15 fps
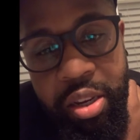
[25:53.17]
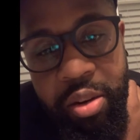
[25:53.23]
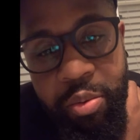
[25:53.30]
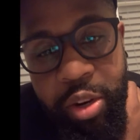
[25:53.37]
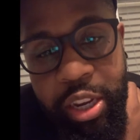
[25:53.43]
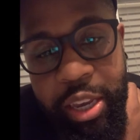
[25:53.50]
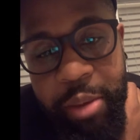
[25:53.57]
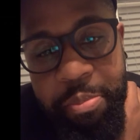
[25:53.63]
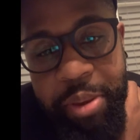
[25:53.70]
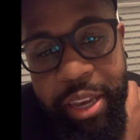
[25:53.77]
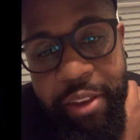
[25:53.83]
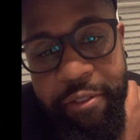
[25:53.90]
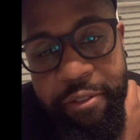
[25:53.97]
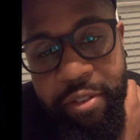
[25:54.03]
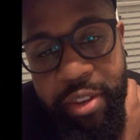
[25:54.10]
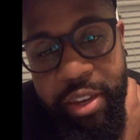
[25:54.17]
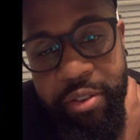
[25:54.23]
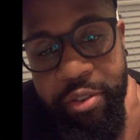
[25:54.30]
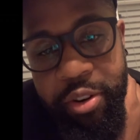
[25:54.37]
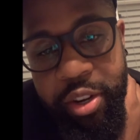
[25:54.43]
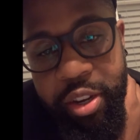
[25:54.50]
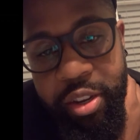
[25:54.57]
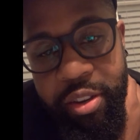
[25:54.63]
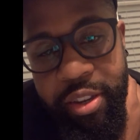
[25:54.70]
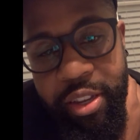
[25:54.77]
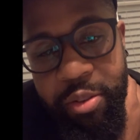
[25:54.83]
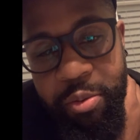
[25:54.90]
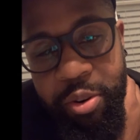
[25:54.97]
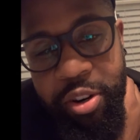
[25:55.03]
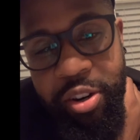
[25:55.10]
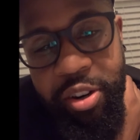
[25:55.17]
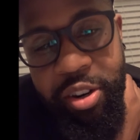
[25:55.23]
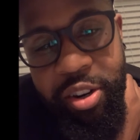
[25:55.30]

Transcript: where you get paid for slavery. Is that the word?